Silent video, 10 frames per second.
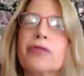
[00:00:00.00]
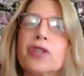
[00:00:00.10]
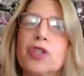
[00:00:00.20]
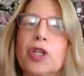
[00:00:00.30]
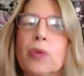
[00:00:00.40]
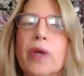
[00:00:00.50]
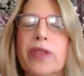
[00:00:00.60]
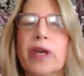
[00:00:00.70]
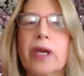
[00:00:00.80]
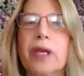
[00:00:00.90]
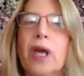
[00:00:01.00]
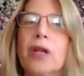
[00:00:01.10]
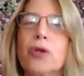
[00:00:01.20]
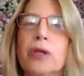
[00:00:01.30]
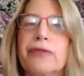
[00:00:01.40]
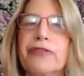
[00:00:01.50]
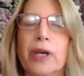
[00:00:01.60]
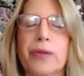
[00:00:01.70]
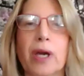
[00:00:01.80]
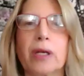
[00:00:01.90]
of the Journey Within, and you can
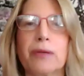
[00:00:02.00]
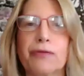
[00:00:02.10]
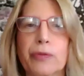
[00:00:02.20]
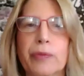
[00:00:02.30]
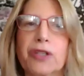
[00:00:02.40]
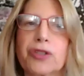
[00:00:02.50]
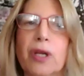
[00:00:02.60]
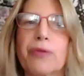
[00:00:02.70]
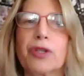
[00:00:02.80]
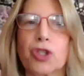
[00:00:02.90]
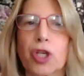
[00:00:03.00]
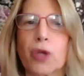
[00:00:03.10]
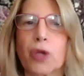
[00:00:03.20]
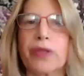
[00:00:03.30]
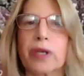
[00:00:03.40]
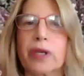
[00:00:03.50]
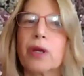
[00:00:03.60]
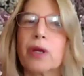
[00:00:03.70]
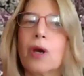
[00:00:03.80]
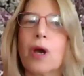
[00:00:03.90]
find that information on the Journey
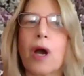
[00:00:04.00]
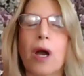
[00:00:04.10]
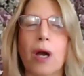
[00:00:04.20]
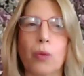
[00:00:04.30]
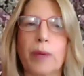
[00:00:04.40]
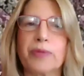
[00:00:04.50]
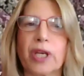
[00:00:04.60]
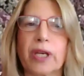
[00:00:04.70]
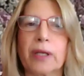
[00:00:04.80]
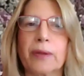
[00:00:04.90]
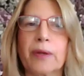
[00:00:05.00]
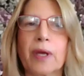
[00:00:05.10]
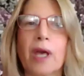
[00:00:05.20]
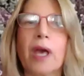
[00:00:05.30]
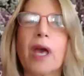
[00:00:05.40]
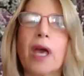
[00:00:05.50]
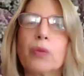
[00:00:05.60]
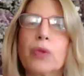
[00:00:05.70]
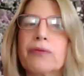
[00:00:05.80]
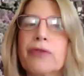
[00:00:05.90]
Within website.
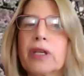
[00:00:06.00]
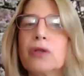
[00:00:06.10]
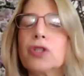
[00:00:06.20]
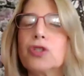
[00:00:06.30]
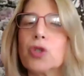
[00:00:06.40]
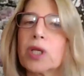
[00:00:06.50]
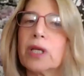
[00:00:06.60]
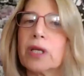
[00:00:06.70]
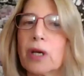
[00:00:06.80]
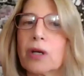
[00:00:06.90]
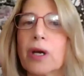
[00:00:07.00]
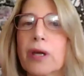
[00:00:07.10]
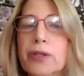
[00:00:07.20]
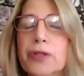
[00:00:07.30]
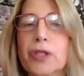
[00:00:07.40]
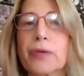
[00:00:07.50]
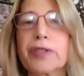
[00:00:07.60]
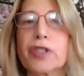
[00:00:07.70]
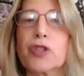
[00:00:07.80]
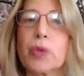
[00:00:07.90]
And we invite you to join in our other
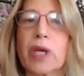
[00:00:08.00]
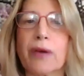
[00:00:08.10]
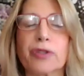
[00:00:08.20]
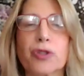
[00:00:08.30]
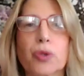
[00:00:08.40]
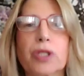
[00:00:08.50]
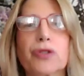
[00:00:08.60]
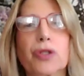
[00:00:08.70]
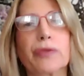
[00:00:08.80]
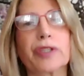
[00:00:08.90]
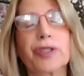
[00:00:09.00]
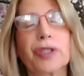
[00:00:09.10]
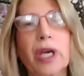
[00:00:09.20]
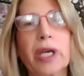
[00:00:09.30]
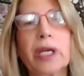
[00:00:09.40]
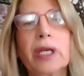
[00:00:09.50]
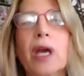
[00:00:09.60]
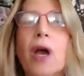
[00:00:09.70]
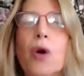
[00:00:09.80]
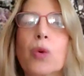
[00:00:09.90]
services. We have a student service tonight.
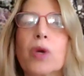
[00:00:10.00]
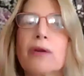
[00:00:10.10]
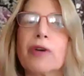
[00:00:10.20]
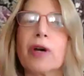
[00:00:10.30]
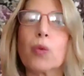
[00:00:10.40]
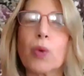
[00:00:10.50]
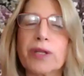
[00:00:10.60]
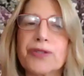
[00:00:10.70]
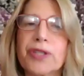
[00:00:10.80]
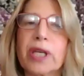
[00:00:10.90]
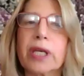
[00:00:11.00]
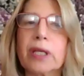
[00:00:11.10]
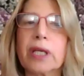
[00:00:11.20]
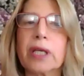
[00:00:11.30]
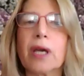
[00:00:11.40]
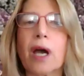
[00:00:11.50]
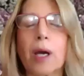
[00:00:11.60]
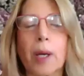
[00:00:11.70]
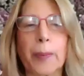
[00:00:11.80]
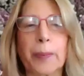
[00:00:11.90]
We have a Wednesday healing
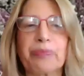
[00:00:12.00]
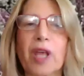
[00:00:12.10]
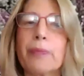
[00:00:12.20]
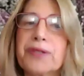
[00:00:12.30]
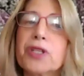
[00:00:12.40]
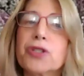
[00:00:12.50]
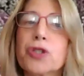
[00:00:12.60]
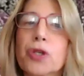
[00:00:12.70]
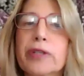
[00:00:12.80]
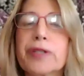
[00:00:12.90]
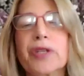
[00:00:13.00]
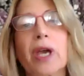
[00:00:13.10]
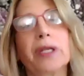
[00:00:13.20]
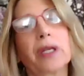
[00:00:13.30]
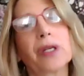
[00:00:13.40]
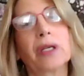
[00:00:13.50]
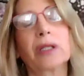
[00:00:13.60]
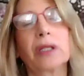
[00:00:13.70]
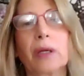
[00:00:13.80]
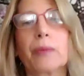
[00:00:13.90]
and message service, and an
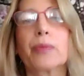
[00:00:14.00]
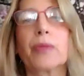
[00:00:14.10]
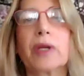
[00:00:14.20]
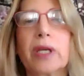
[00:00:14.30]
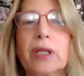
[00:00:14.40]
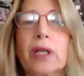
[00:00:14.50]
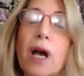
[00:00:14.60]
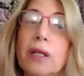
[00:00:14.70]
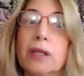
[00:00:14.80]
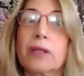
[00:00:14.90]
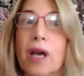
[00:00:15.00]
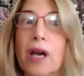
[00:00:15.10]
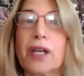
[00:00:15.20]
in-present